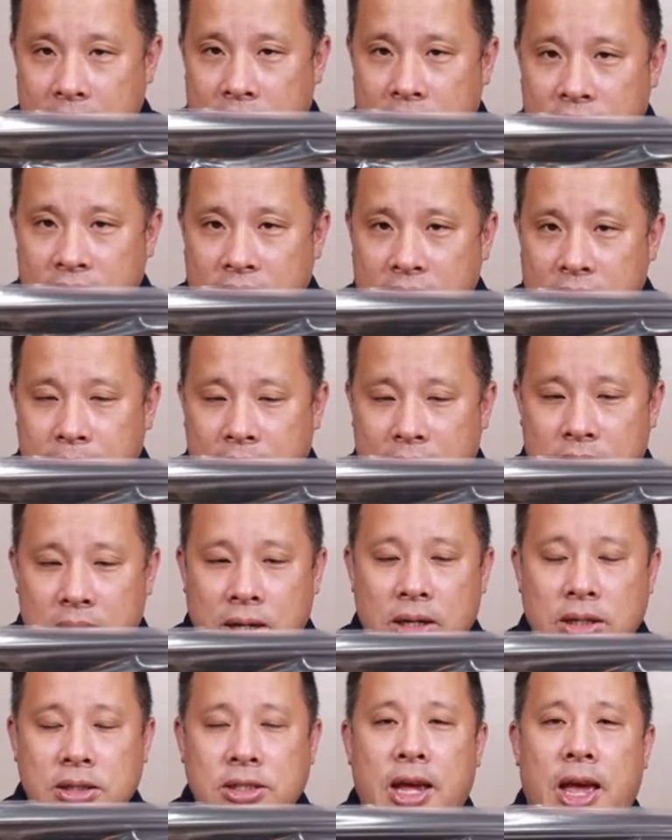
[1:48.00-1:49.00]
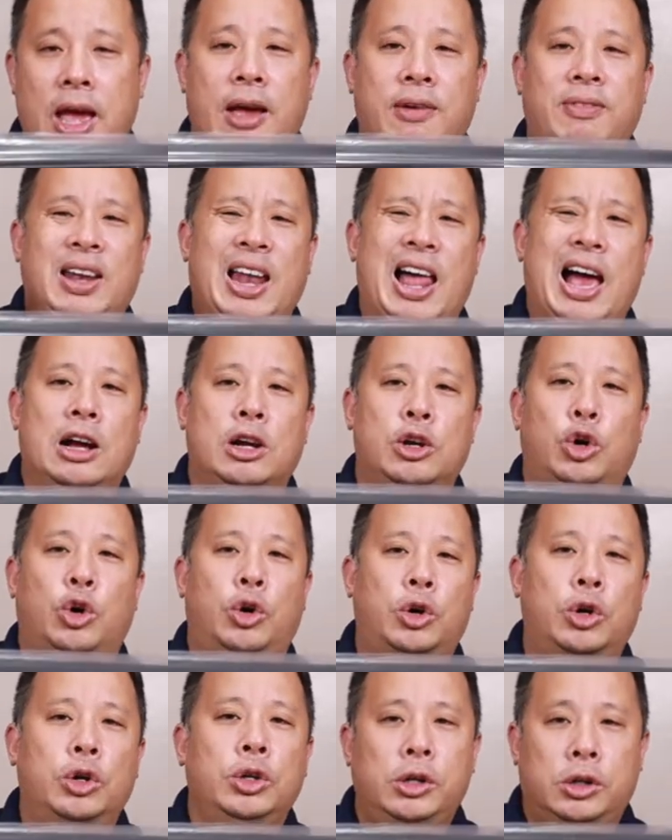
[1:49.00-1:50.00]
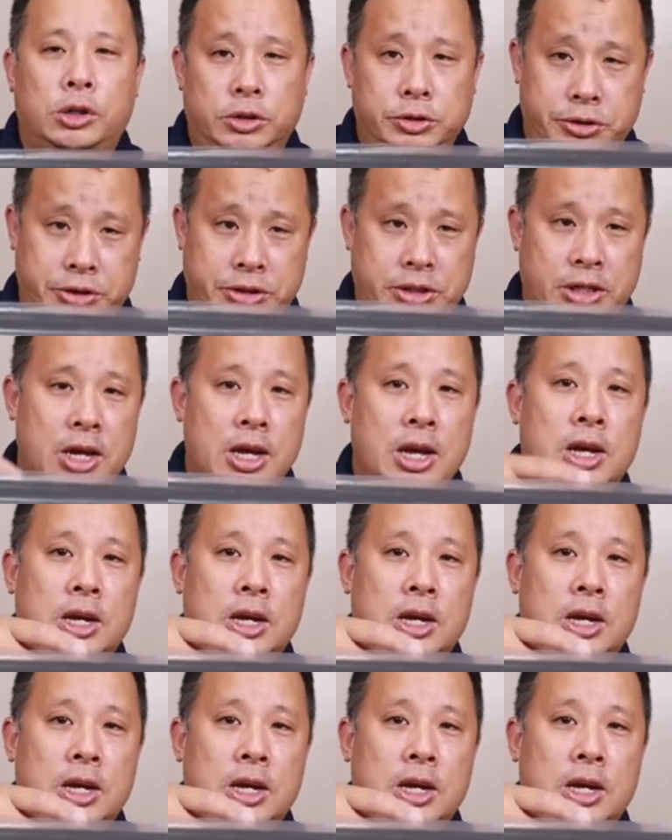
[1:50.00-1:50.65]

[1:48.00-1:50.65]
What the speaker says: heavy because it have a lot of coils